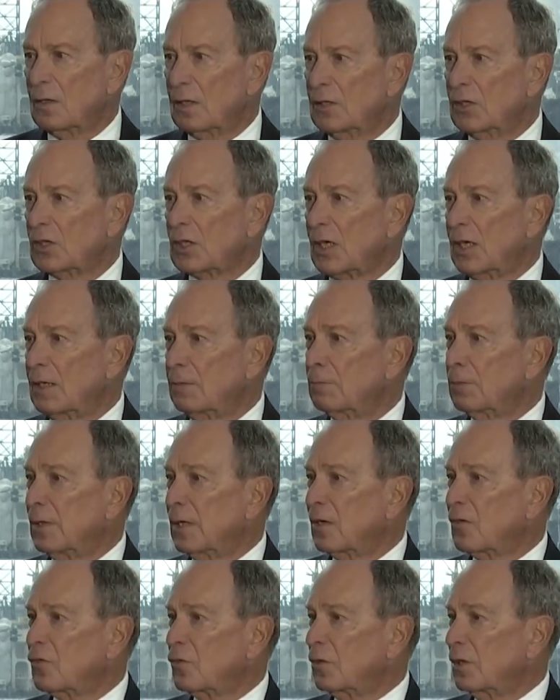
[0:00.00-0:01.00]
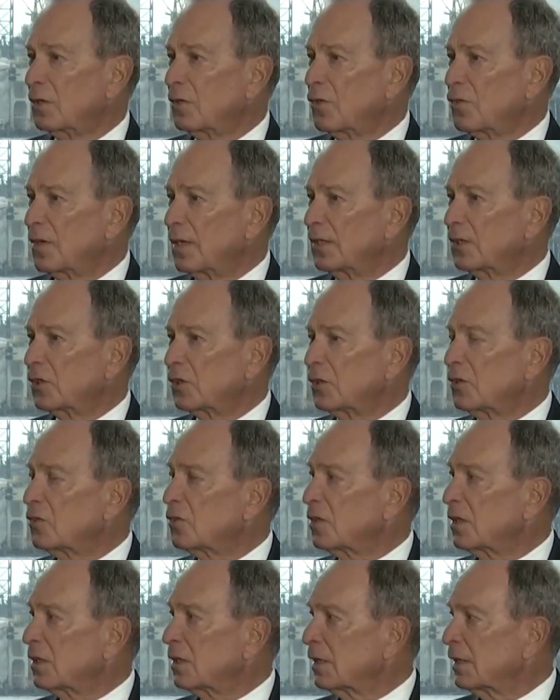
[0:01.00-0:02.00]
large, complex
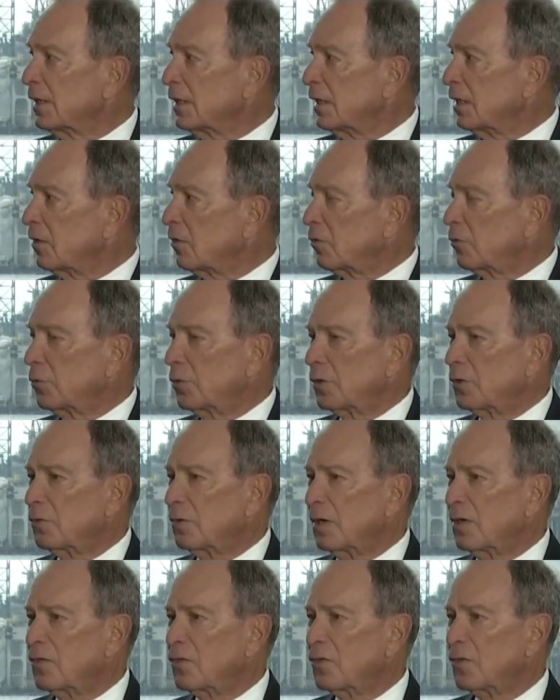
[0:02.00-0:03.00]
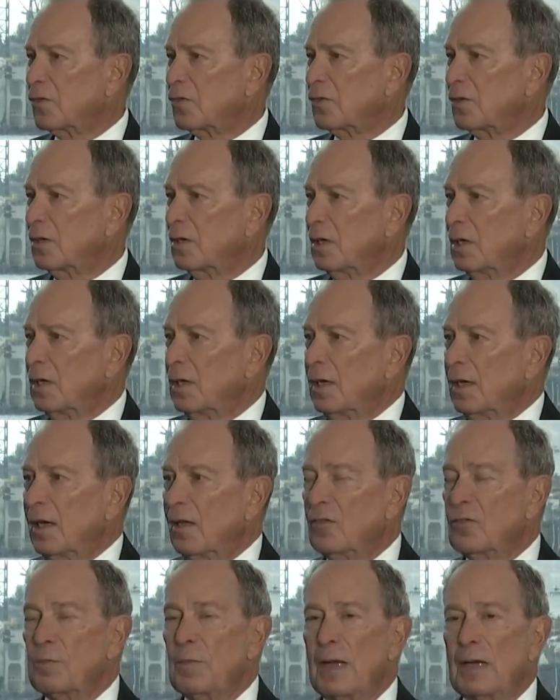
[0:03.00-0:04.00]
organizations and leading through a crisis.
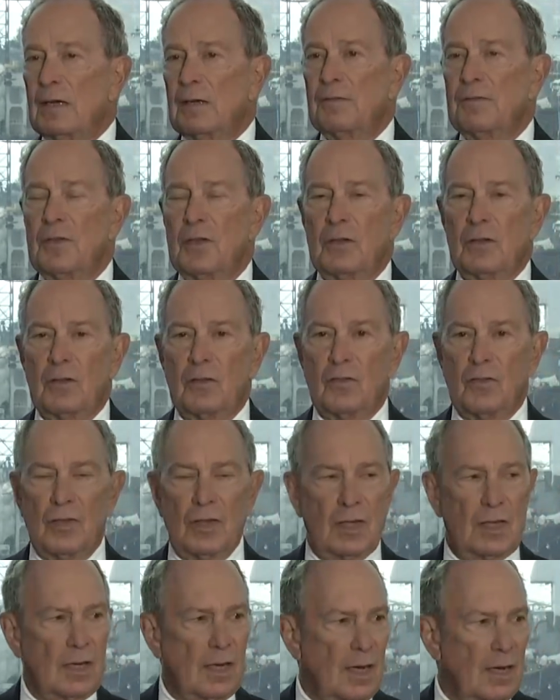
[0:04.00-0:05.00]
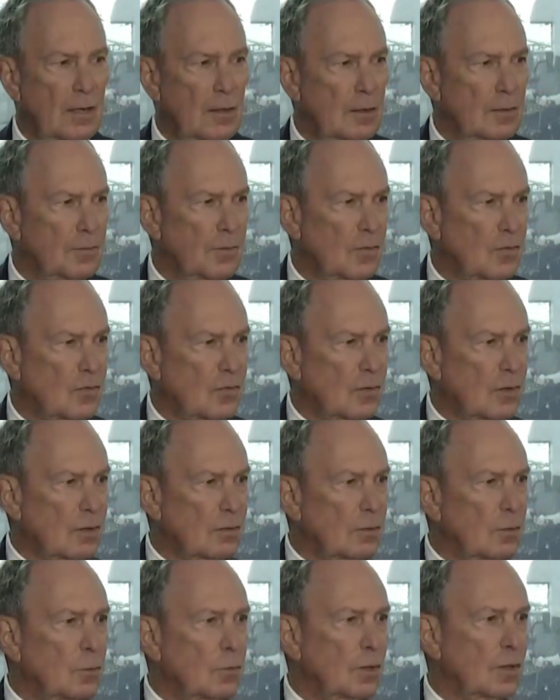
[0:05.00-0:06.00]
As mayor of New York City, I
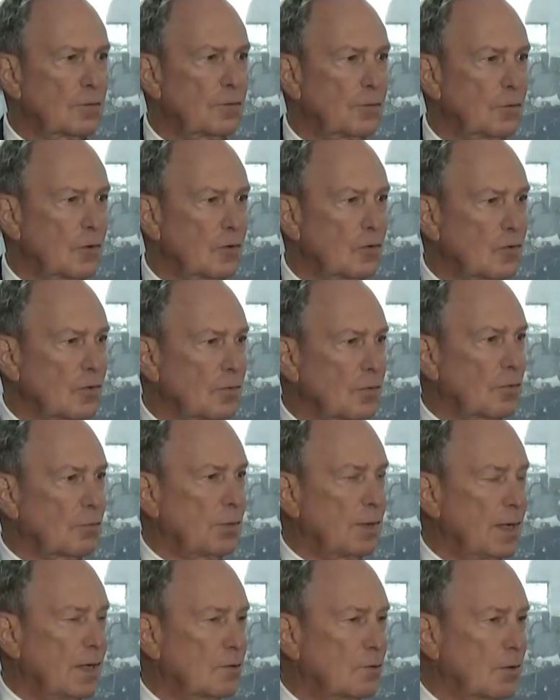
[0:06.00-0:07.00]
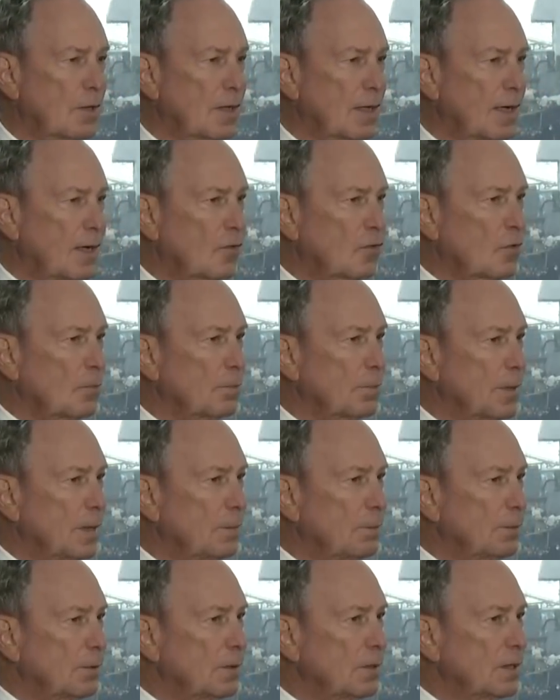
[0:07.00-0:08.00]
oversaw a workforce of 300,000
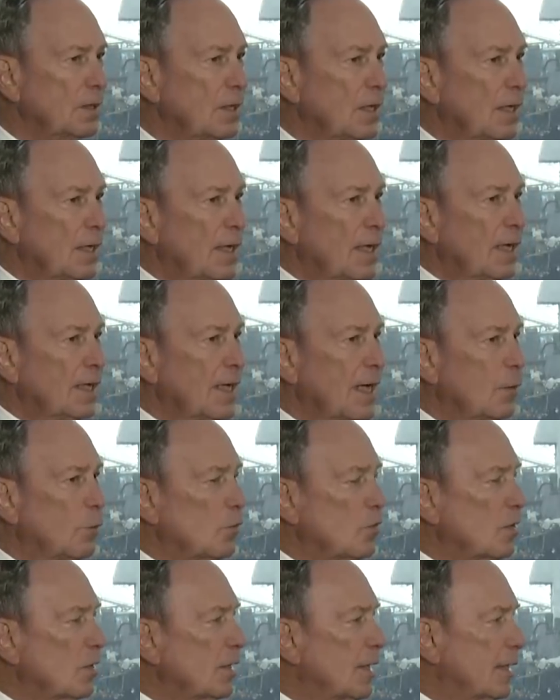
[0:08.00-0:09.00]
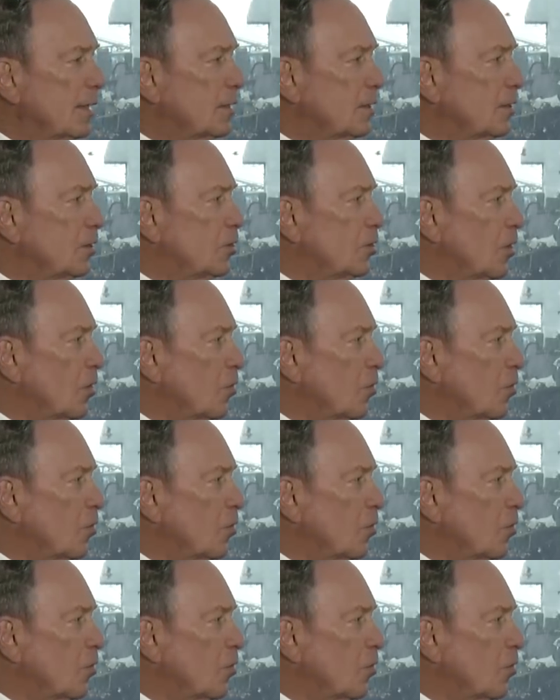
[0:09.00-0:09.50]
people, and I was elected